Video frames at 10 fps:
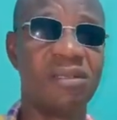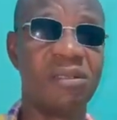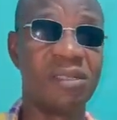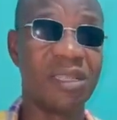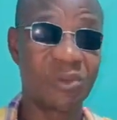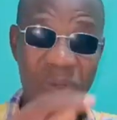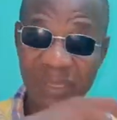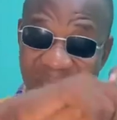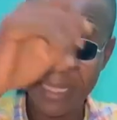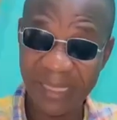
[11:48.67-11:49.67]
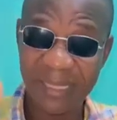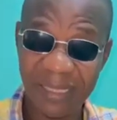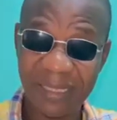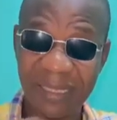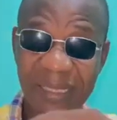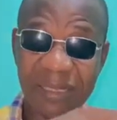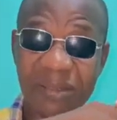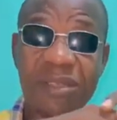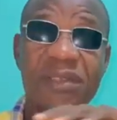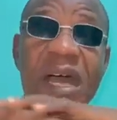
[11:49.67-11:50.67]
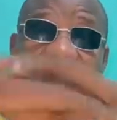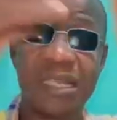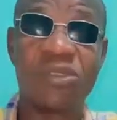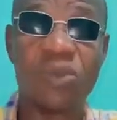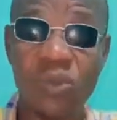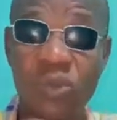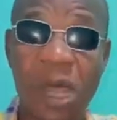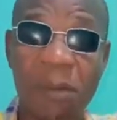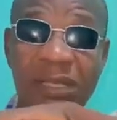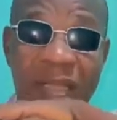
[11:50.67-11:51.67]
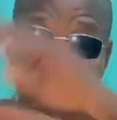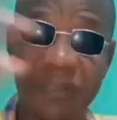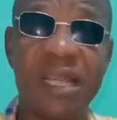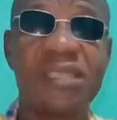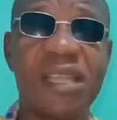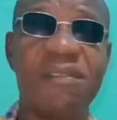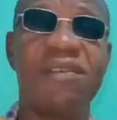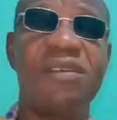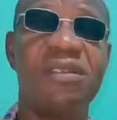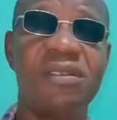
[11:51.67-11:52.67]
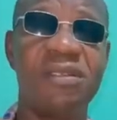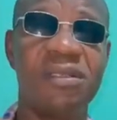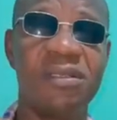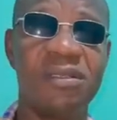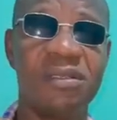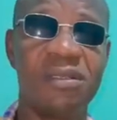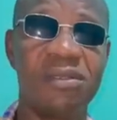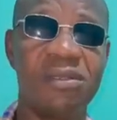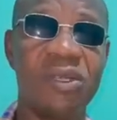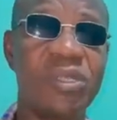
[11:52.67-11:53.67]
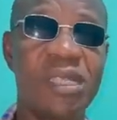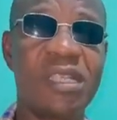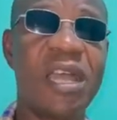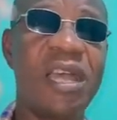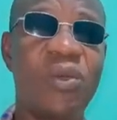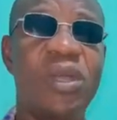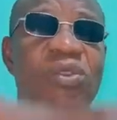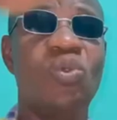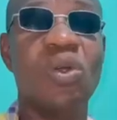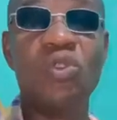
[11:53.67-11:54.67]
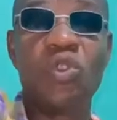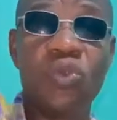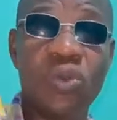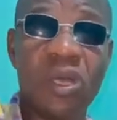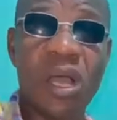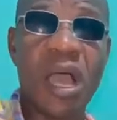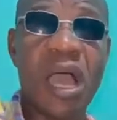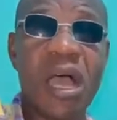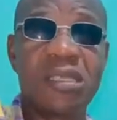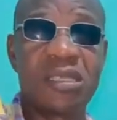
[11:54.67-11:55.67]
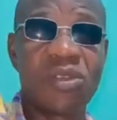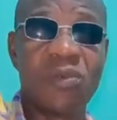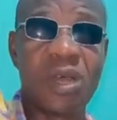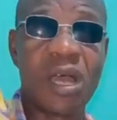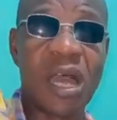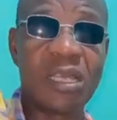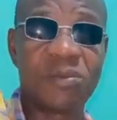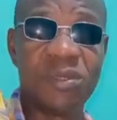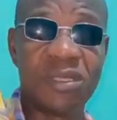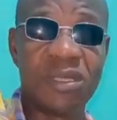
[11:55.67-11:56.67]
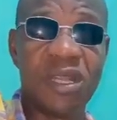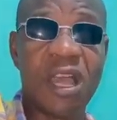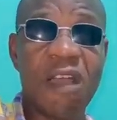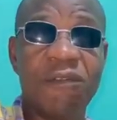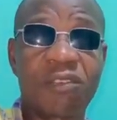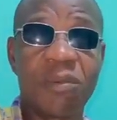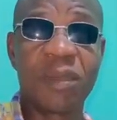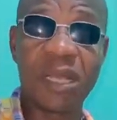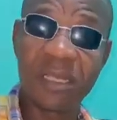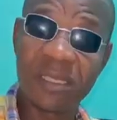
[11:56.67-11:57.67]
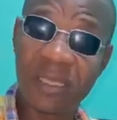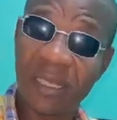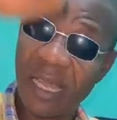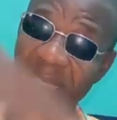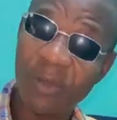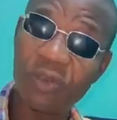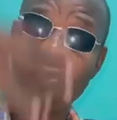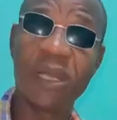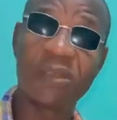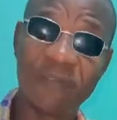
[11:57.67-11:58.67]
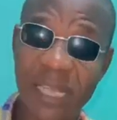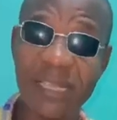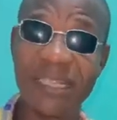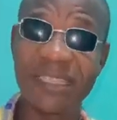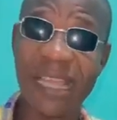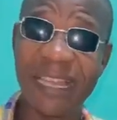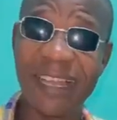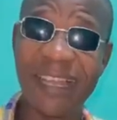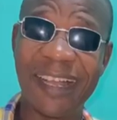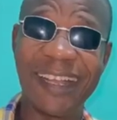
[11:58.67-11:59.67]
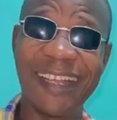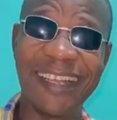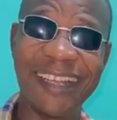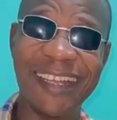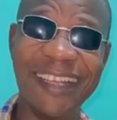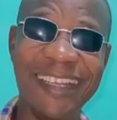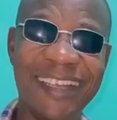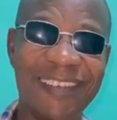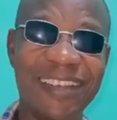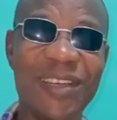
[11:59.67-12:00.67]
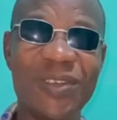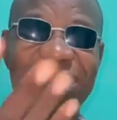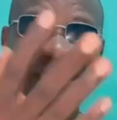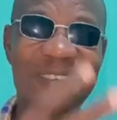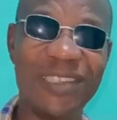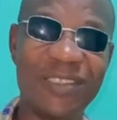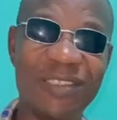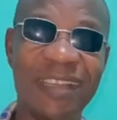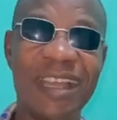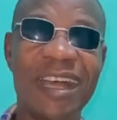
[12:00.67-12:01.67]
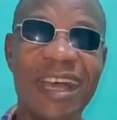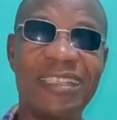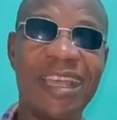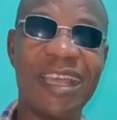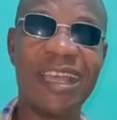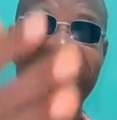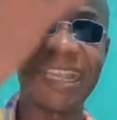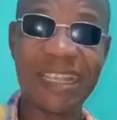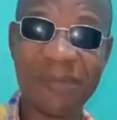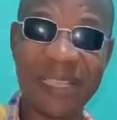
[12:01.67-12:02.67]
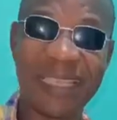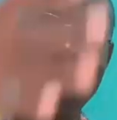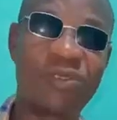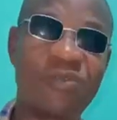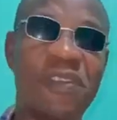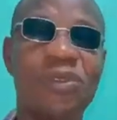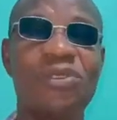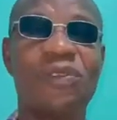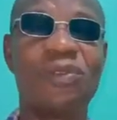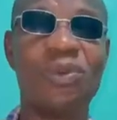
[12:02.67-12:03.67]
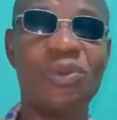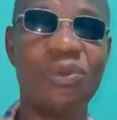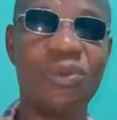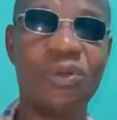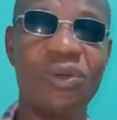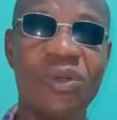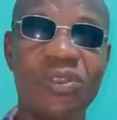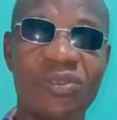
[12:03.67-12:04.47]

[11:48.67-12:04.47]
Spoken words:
The continent, even others don't know about Africa side. There was a time I went to Gwangju. Someone asked me, I'm from Ghana. She said, Ghana, which part of China is Ghana? When I was in Gwangju at Kana Market, for those of you who know Gwangju,